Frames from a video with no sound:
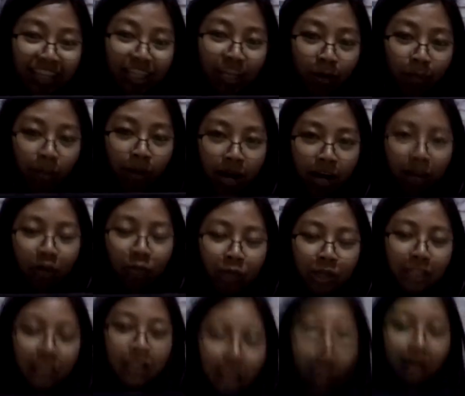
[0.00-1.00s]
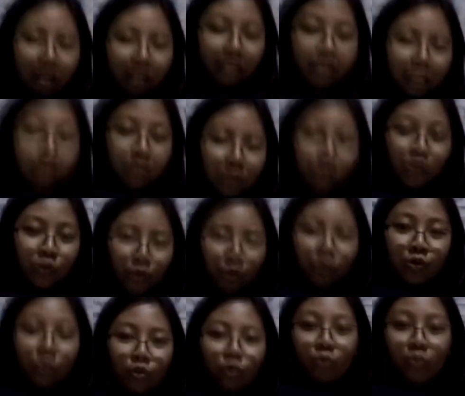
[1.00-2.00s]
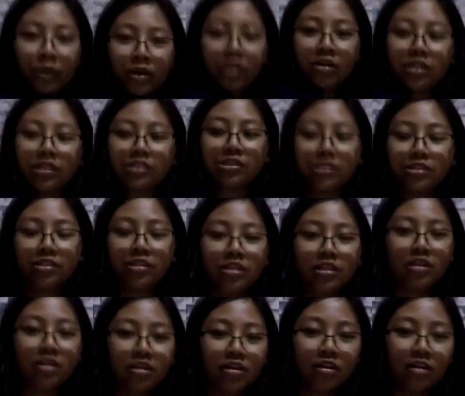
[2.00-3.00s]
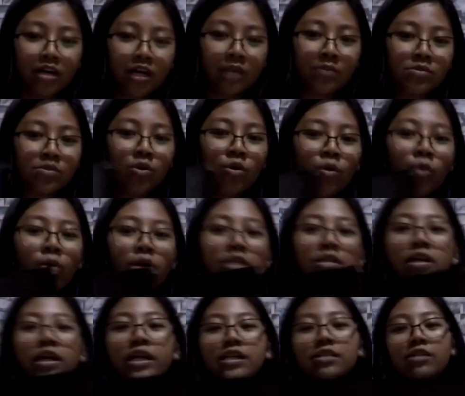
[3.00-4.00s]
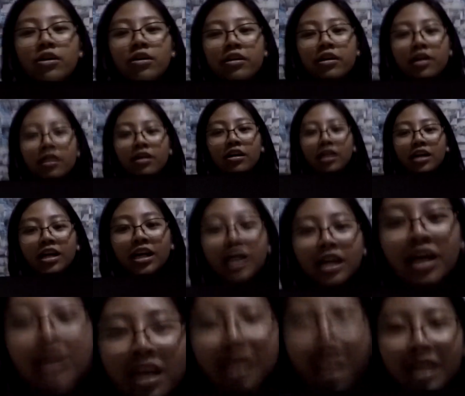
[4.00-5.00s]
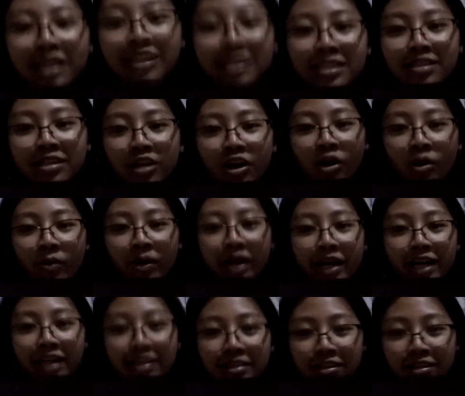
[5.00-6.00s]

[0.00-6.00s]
at the back. Wait lang, let me show you. Oh my gosh. I'm so what, guys, sorry. It's glowing at